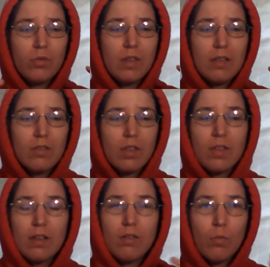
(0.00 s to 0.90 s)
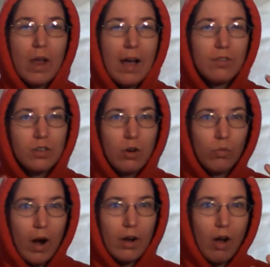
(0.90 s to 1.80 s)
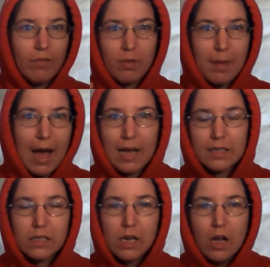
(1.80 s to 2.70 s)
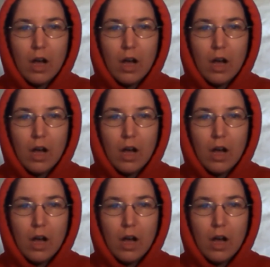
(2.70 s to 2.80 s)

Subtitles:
These are the things that we have to know right off the bat.